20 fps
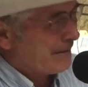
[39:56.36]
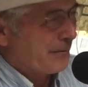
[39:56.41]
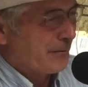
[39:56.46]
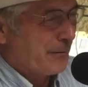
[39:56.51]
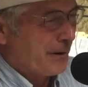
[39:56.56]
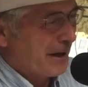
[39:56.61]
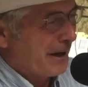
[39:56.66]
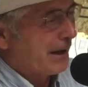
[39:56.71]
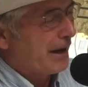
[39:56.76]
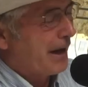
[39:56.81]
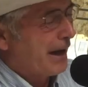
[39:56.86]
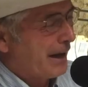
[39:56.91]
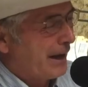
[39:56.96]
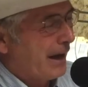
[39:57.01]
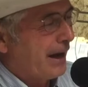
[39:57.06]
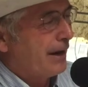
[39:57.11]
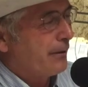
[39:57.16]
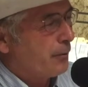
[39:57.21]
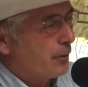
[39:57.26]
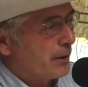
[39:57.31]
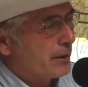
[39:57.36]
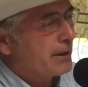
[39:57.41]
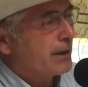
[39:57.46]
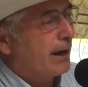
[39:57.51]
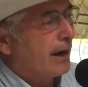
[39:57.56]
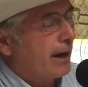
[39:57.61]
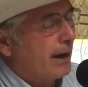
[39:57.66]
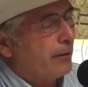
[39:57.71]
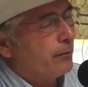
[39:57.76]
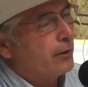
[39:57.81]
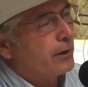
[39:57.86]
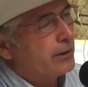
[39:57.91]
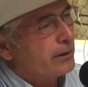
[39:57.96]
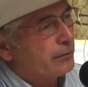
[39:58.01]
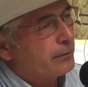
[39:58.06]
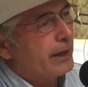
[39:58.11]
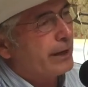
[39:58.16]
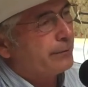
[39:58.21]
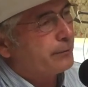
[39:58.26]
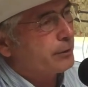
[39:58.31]
Well, I want
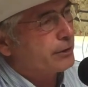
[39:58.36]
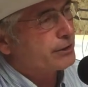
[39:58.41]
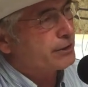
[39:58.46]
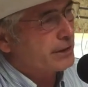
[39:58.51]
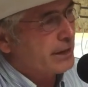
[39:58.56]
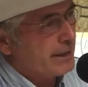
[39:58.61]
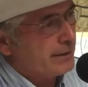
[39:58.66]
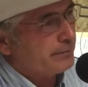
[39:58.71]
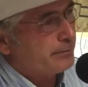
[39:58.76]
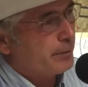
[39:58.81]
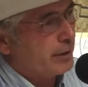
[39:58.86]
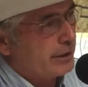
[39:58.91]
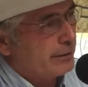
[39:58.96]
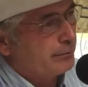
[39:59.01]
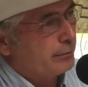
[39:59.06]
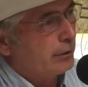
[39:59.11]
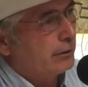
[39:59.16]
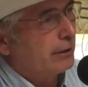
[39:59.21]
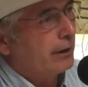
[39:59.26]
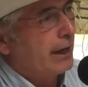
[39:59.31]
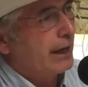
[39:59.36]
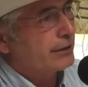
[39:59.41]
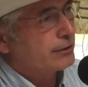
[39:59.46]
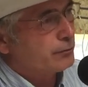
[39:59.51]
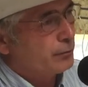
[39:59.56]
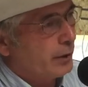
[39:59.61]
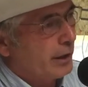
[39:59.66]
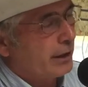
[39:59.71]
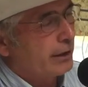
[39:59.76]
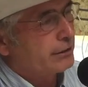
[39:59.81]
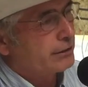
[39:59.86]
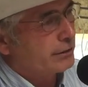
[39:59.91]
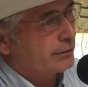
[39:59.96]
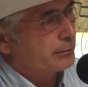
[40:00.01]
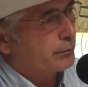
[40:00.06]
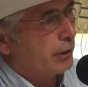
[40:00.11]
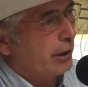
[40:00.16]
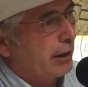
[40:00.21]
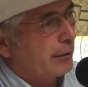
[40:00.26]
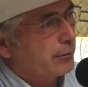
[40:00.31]
to represent people as well as the
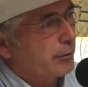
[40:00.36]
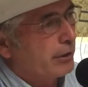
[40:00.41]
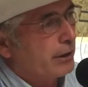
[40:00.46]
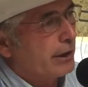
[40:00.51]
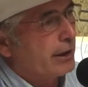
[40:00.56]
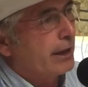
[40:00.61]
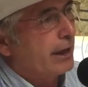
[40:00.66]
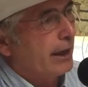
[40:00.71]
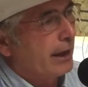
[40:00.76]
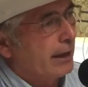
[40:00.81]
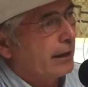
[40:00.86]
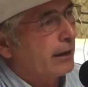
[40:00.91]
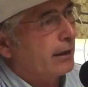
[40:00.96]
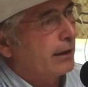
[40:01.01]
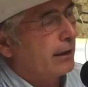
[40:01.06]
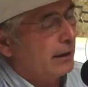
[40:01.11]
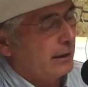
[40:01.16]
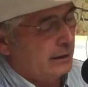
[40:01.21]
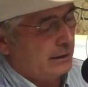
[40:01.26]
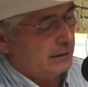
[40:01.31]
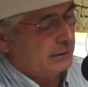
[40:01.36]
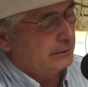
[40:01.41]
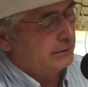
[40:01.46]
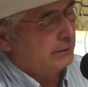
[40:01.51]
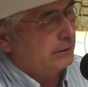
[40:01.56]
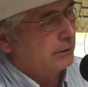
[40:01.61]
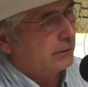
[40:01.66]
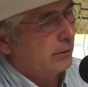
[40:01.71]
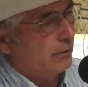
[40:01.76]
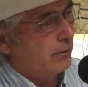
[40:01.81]
property, and you